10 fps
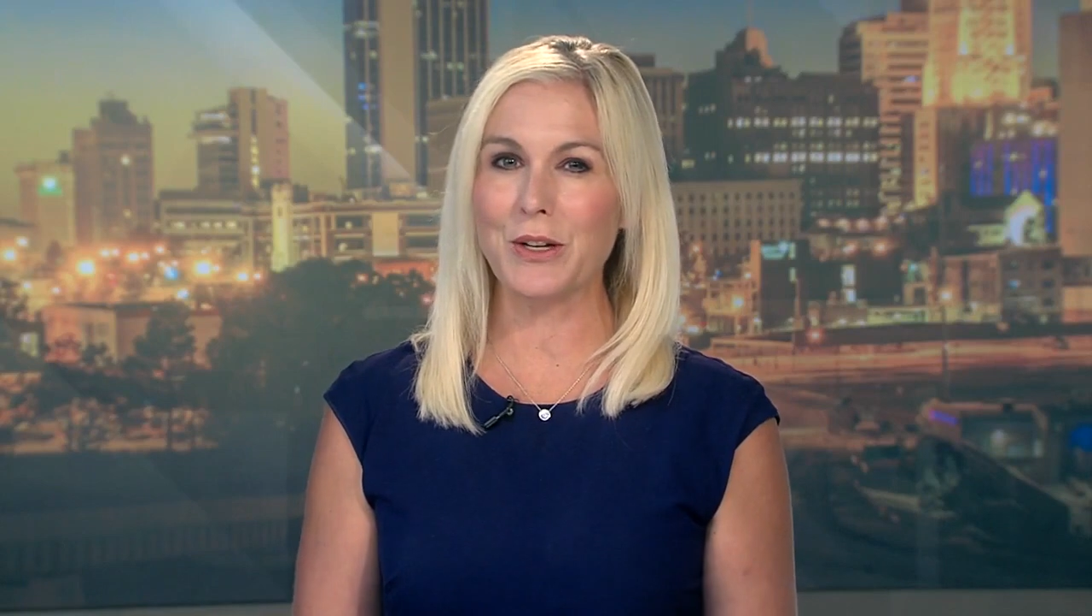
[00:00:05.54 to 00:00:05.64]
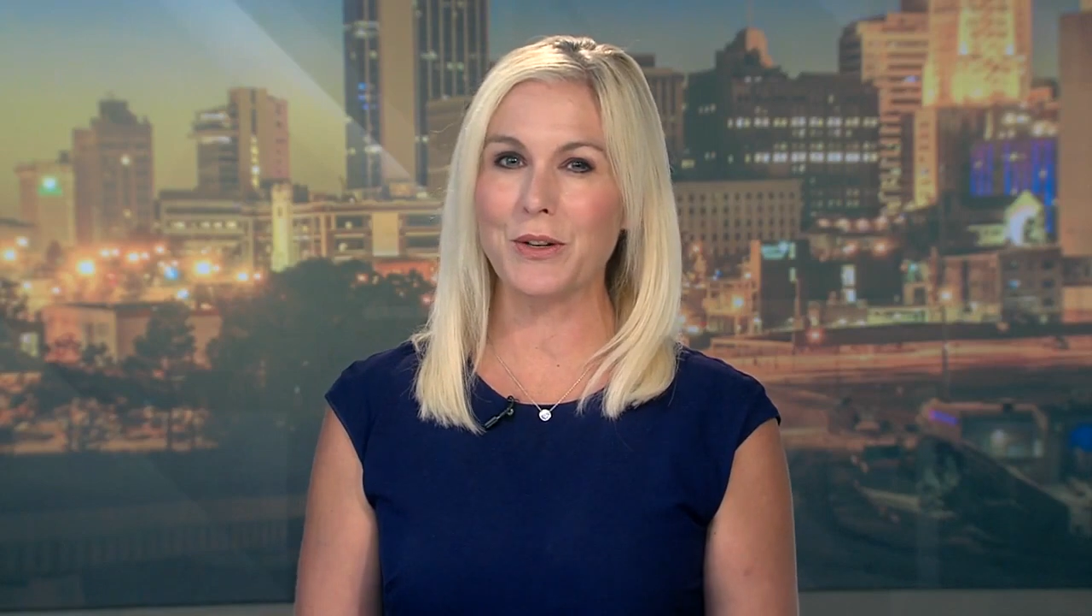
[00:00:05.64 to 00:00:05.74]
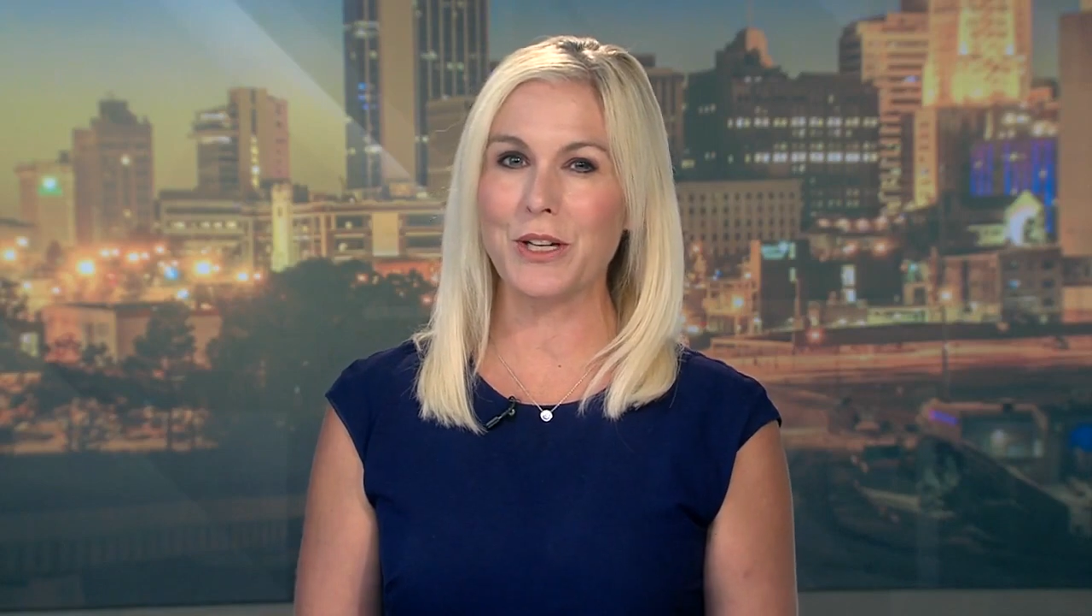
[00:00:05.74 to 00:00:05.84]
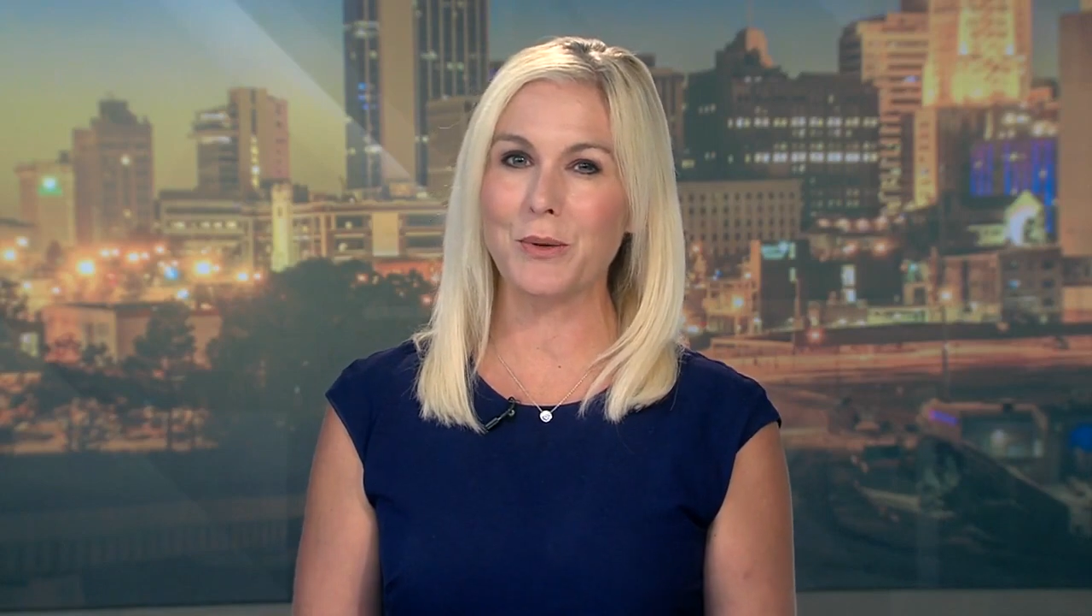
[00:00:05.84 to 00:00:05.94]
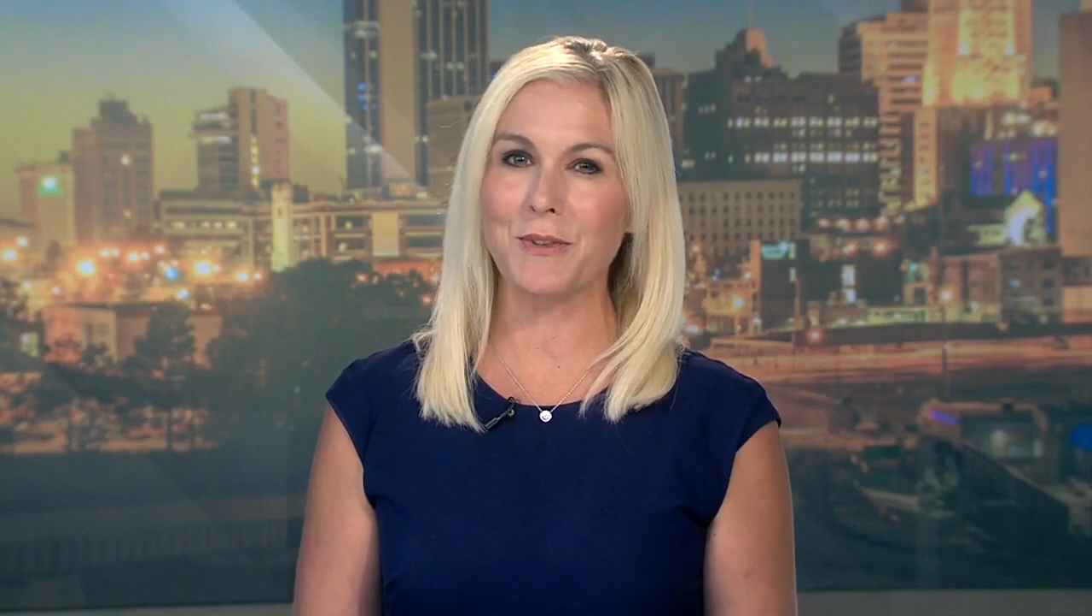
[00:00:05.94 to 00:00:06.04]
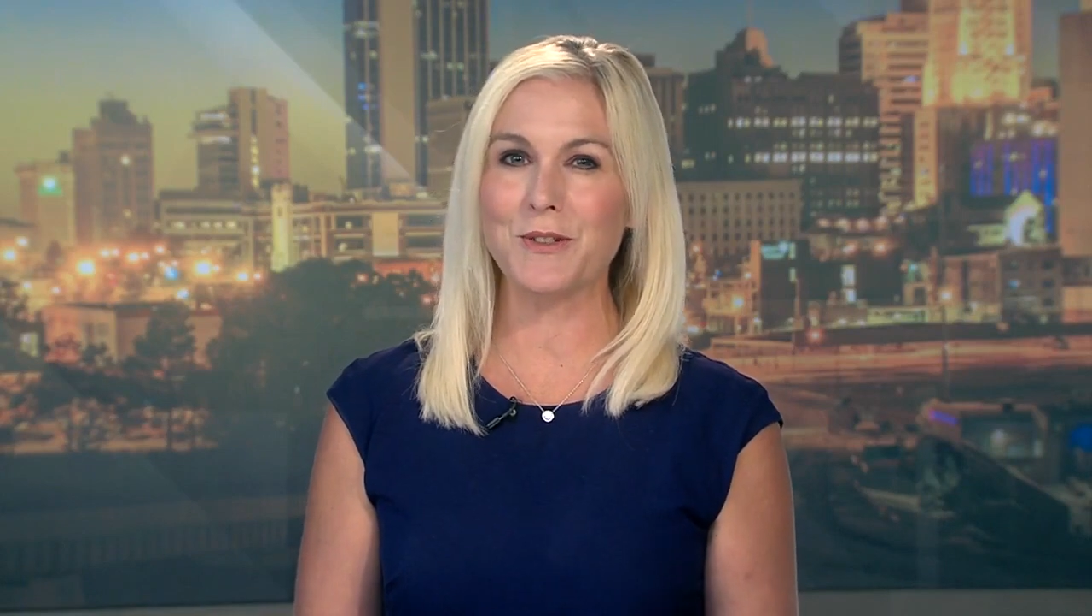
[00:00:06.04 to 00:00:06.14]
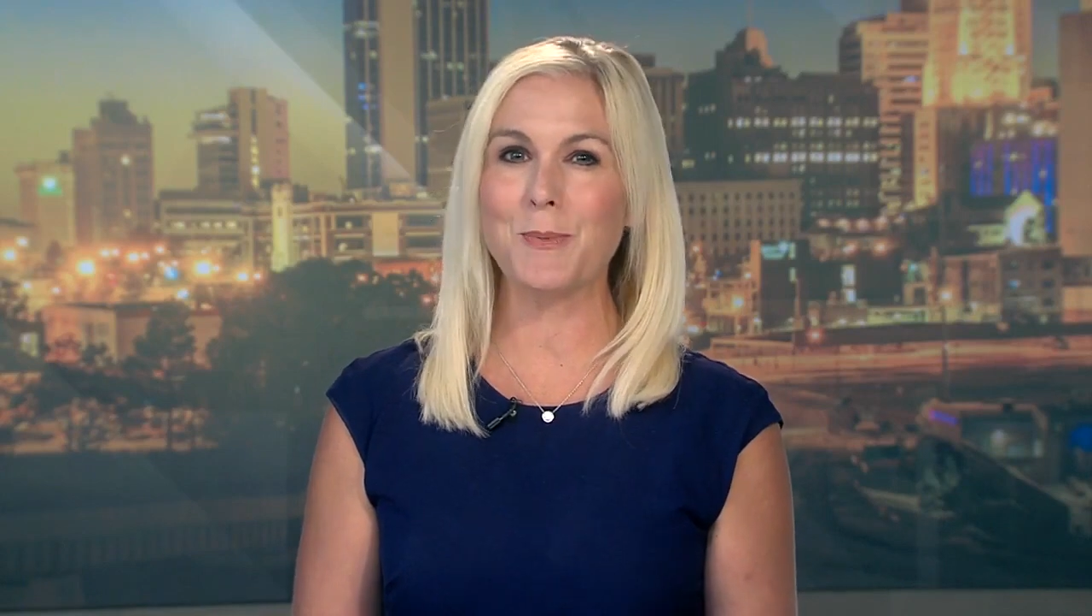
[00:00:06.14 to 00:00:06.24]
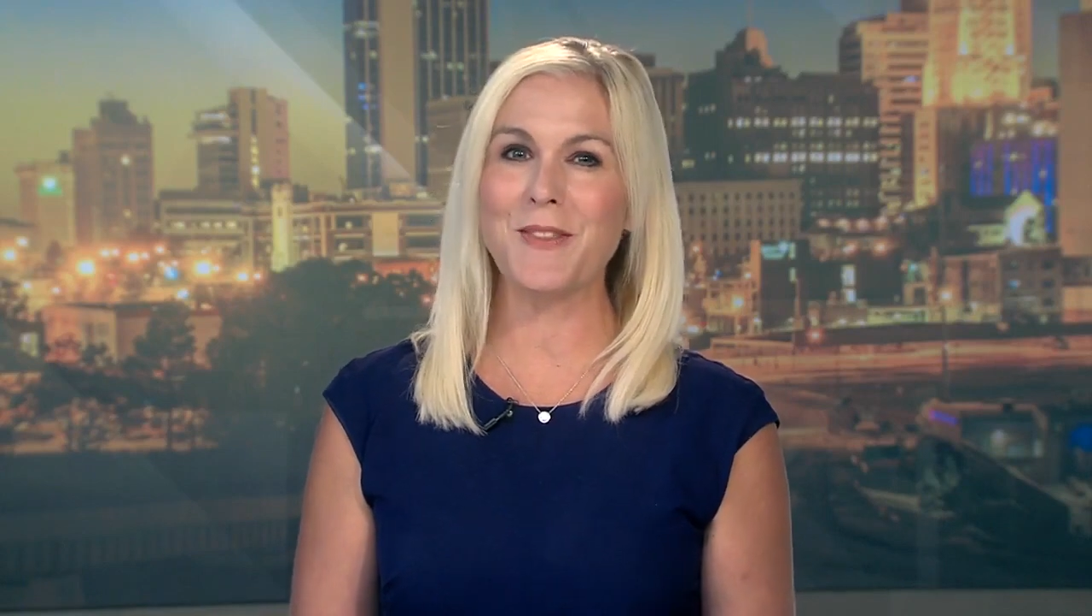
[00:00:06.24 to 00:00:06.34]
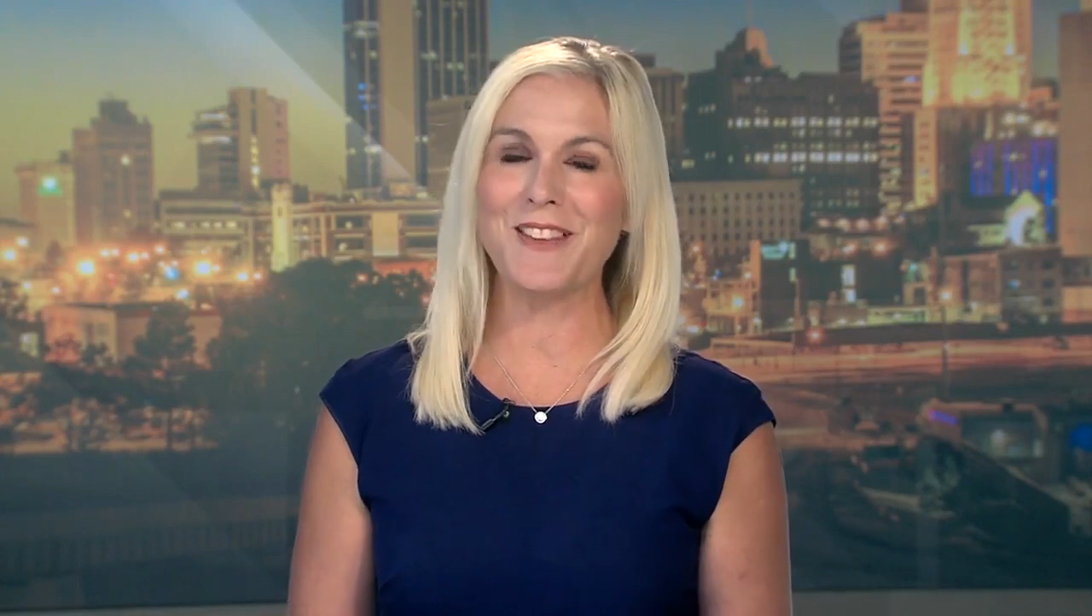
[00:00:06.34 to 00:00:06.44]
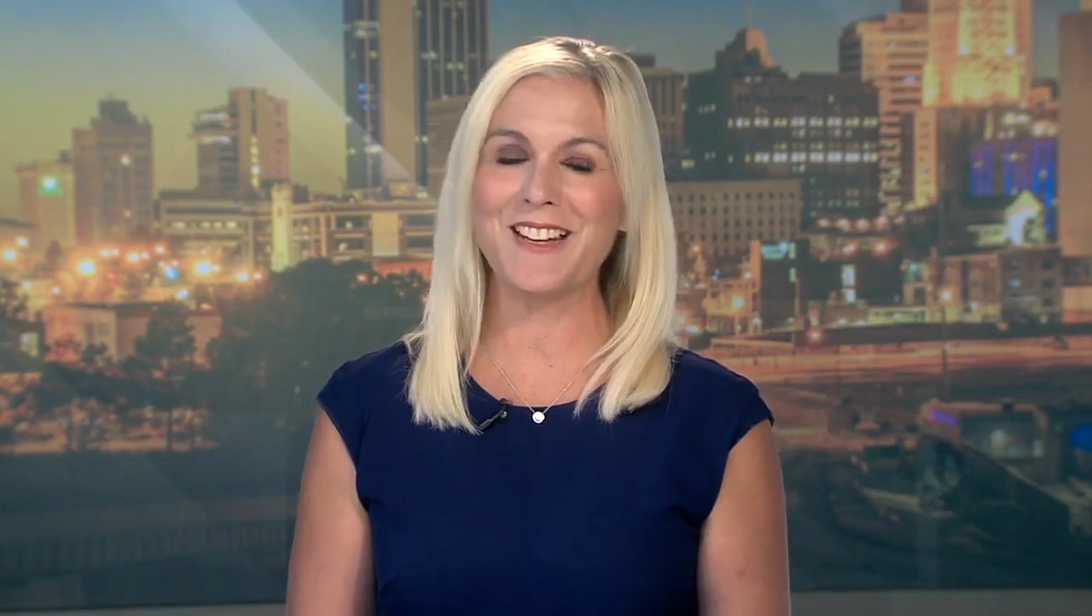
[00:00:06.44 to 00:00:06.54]
Union, we've
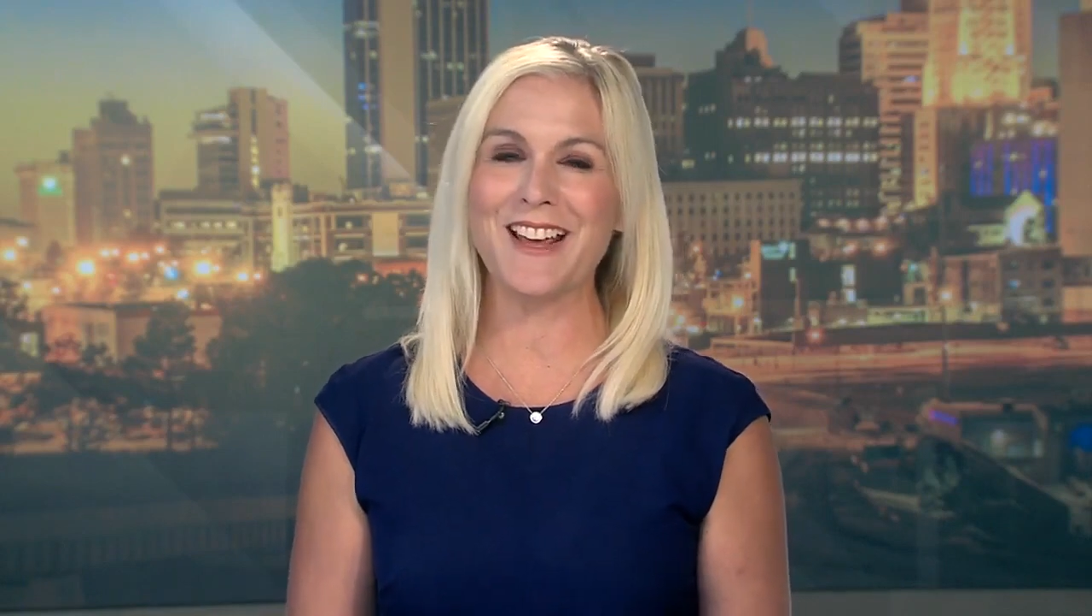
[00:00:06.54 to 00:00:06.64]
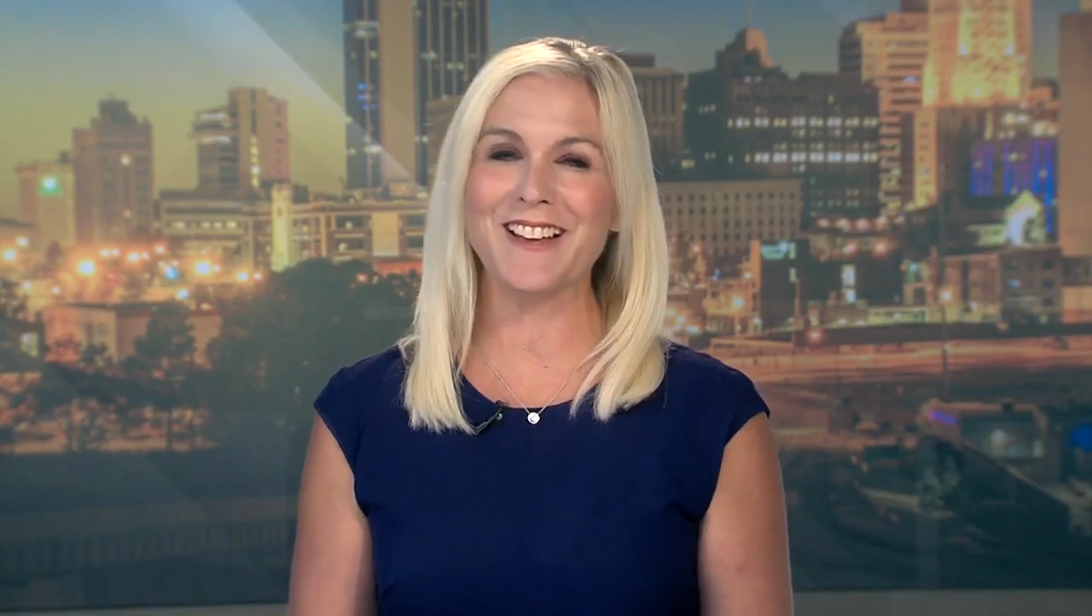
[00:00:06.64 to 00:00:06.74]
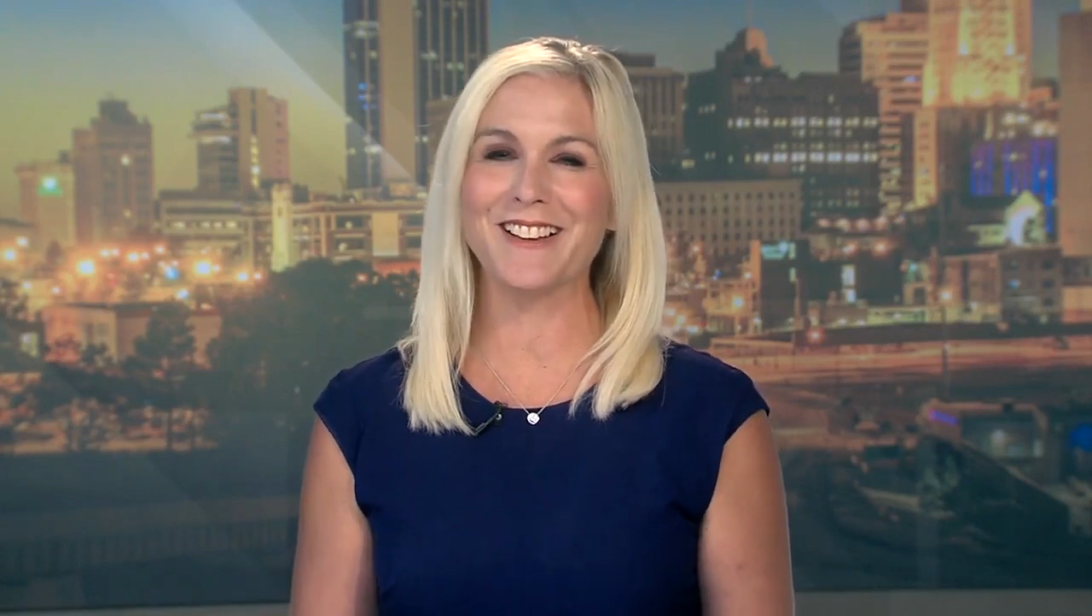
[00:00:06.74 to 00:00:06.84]
spent the day